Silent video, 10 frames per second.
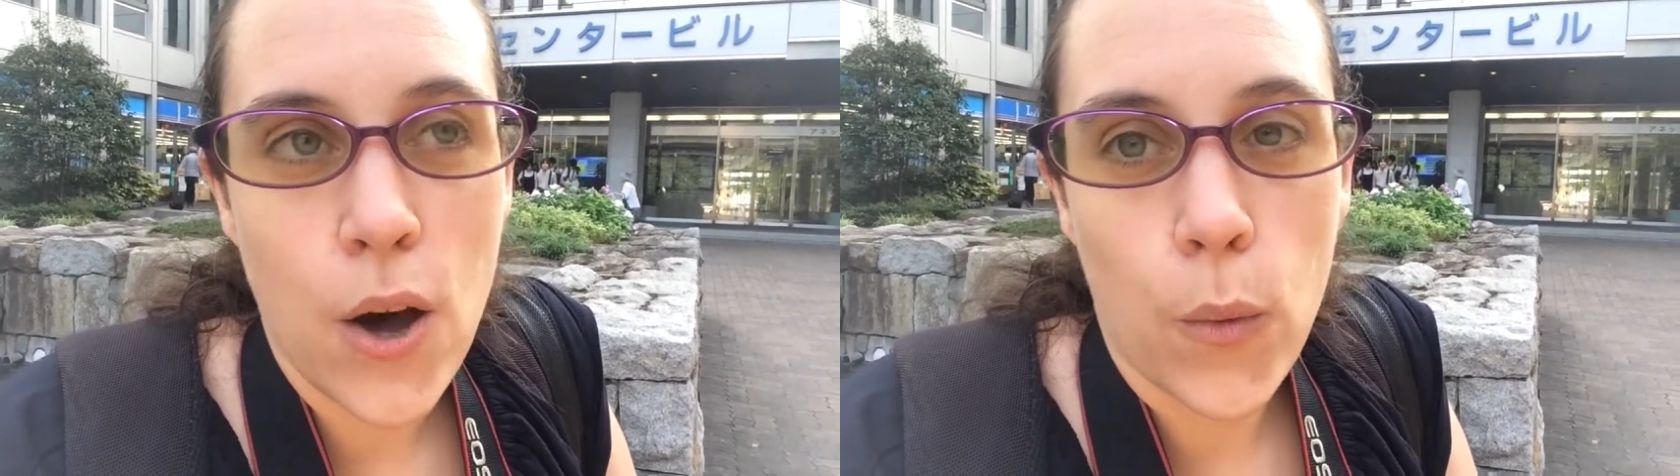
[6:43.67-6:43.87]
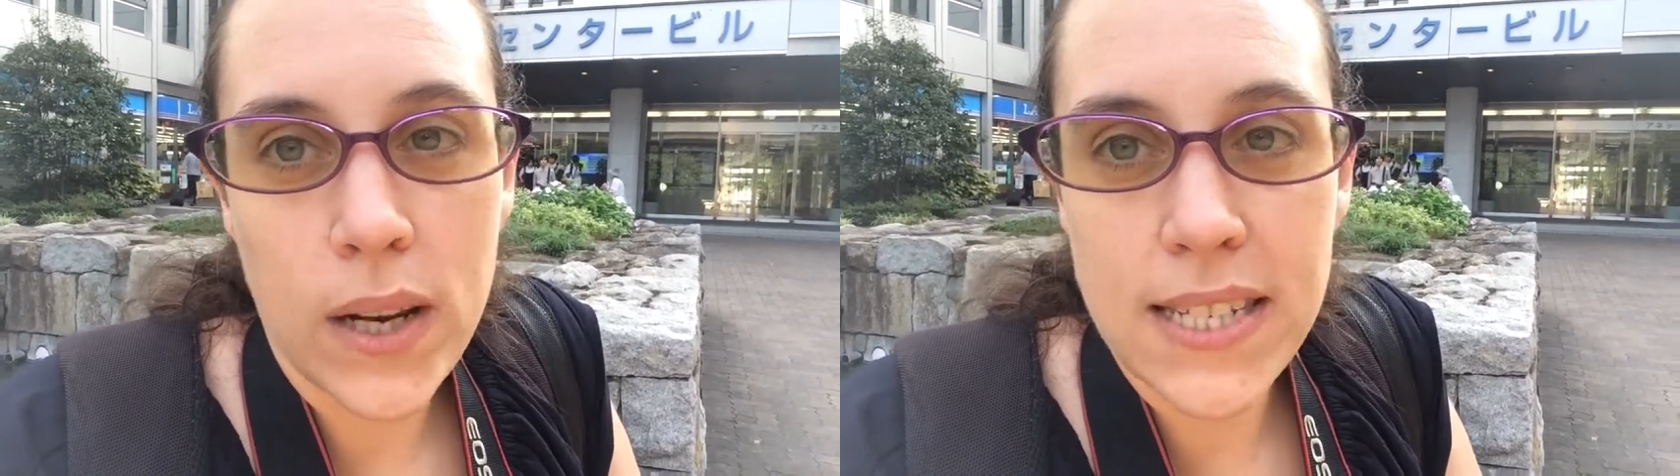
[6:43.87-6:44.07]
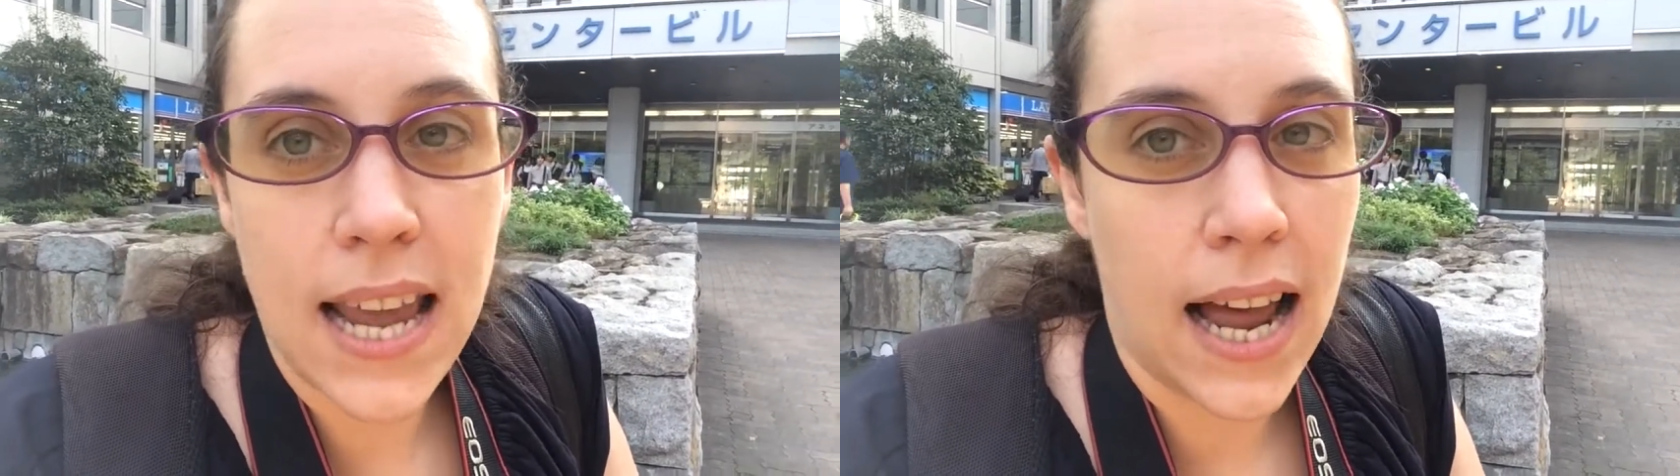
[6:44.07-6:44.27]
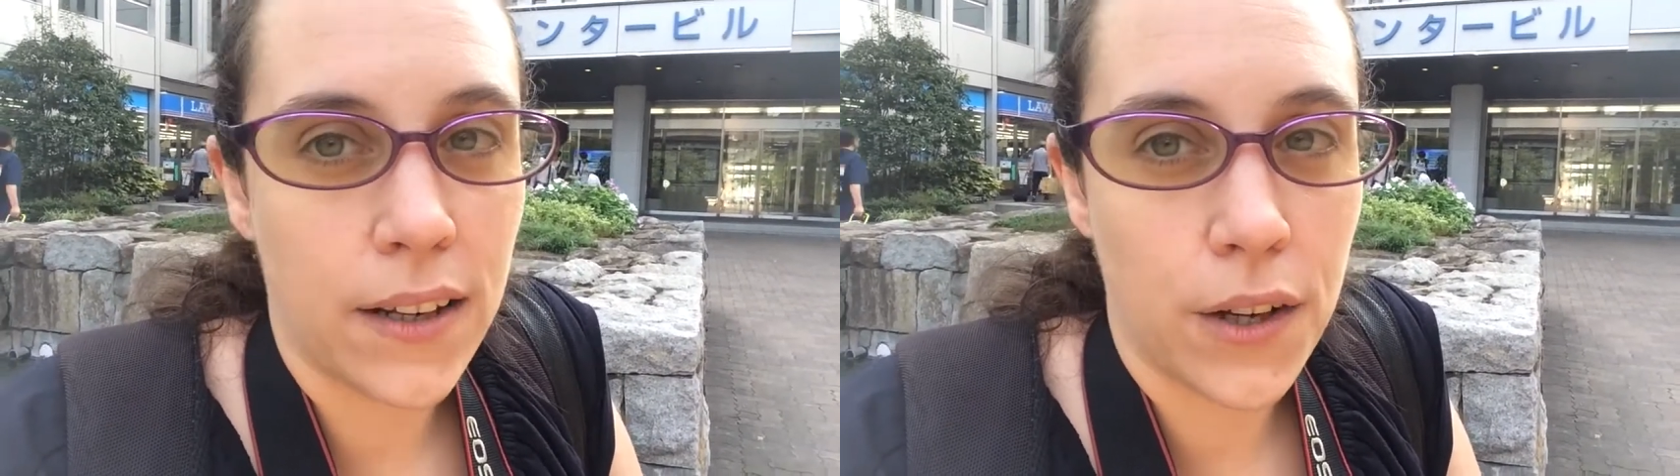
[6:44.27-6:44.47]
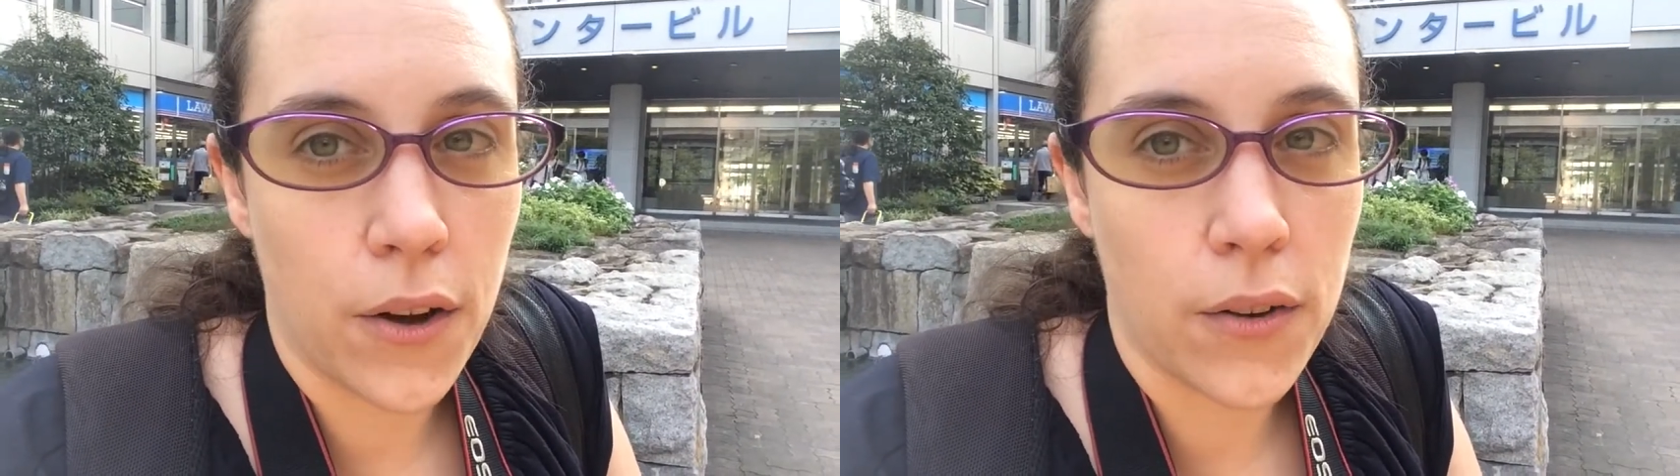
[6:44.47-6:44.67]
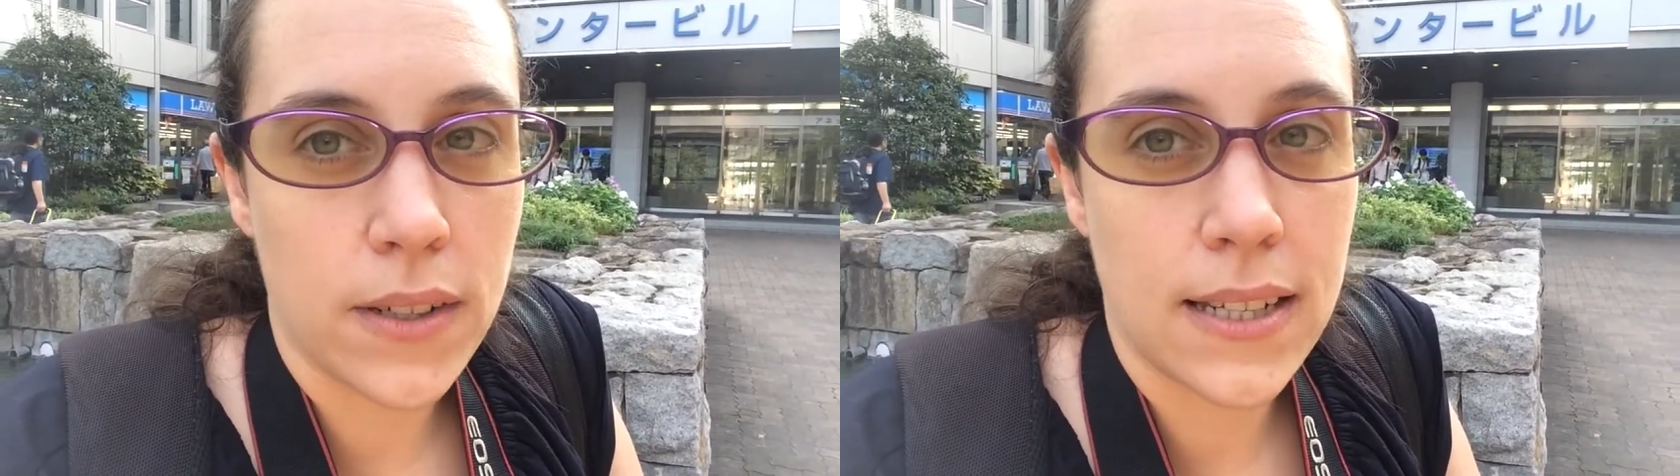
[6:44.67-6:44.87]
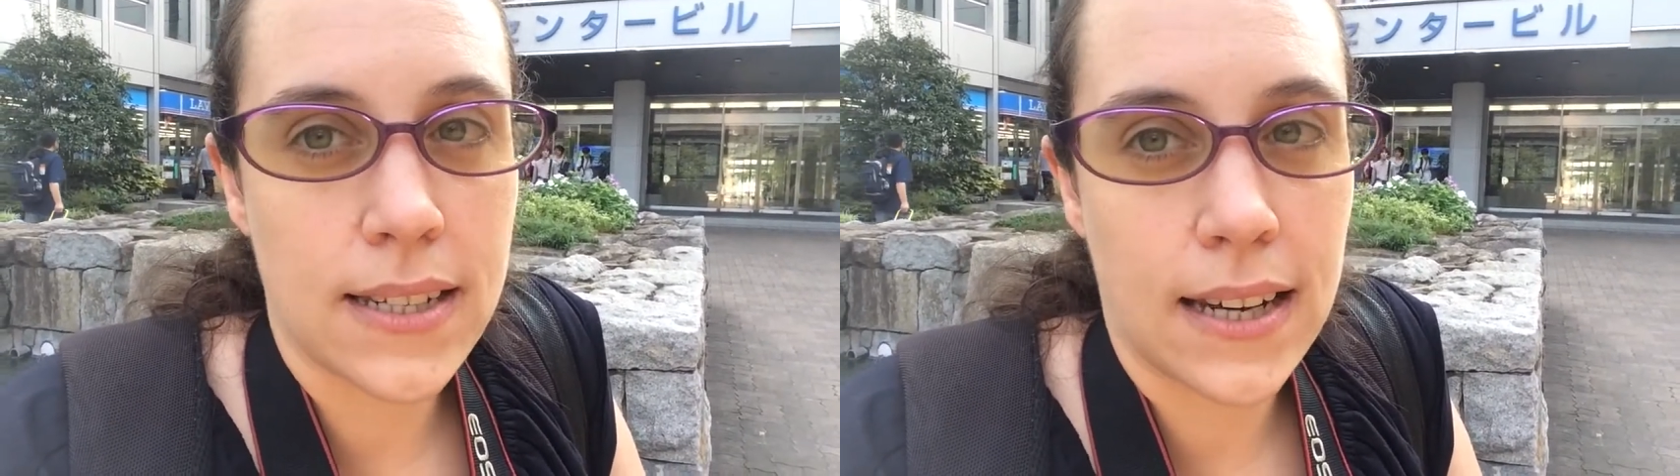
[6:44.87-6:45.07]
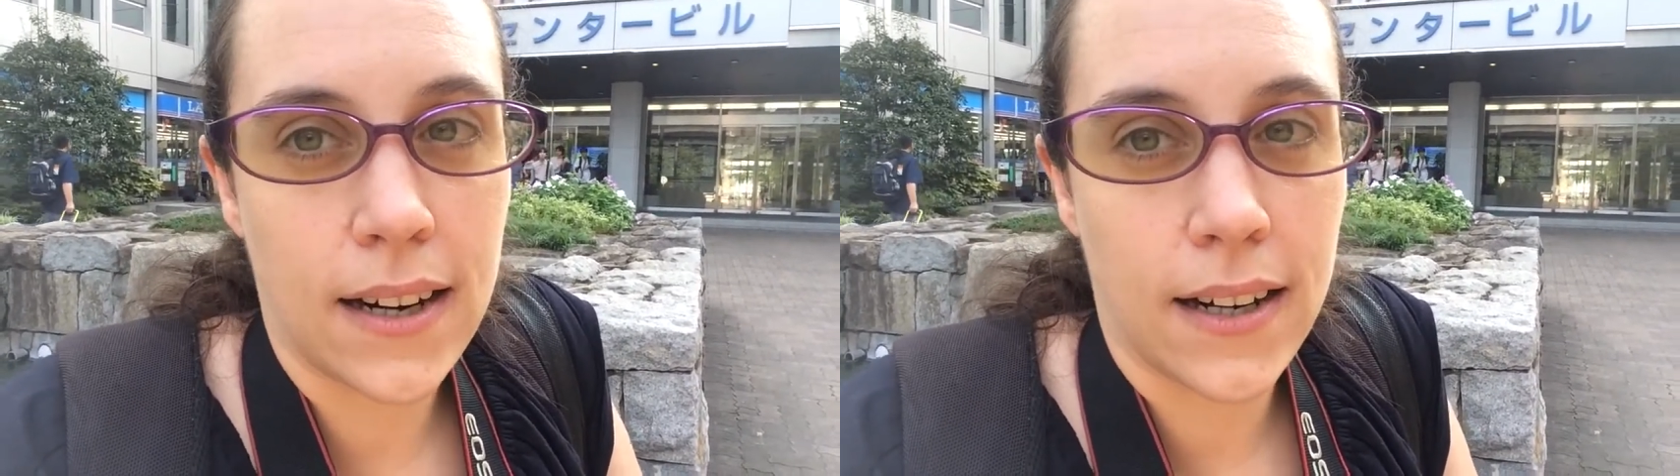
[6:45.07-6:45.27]
when they announced
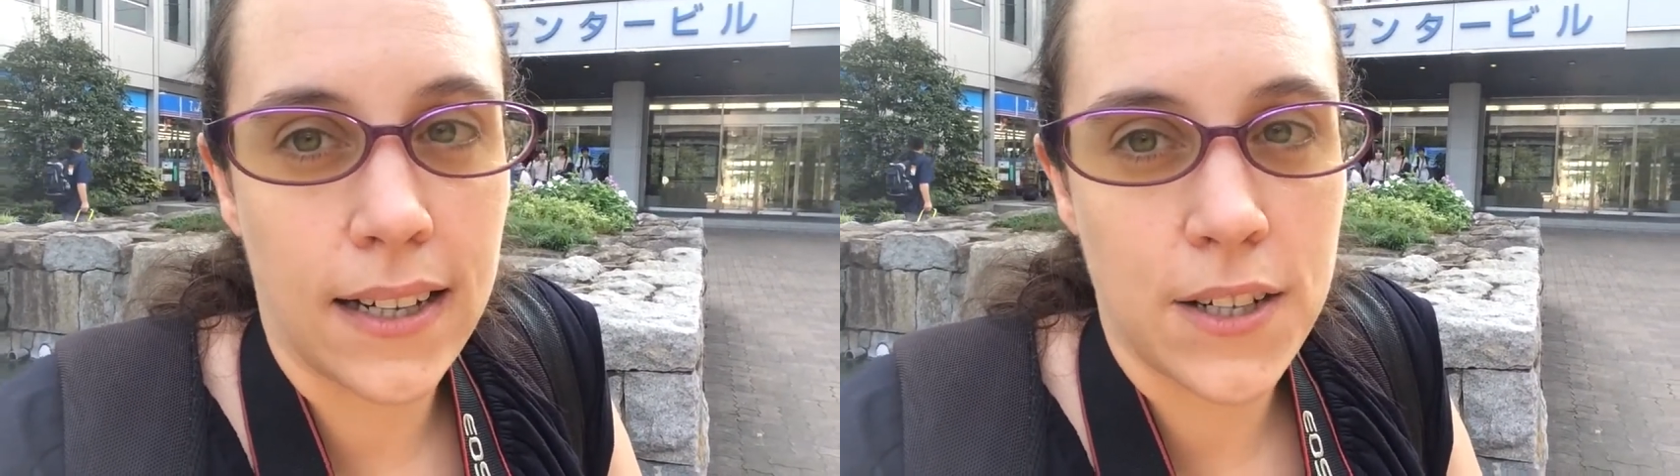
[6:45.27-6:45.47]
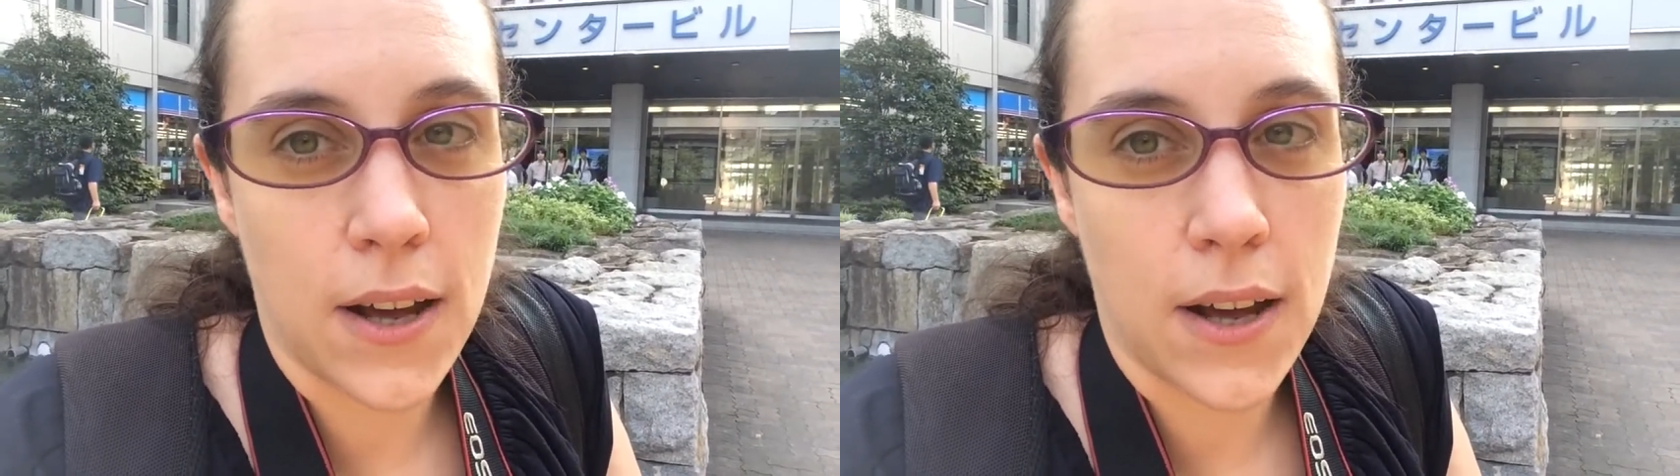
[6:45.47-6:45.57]
that they're going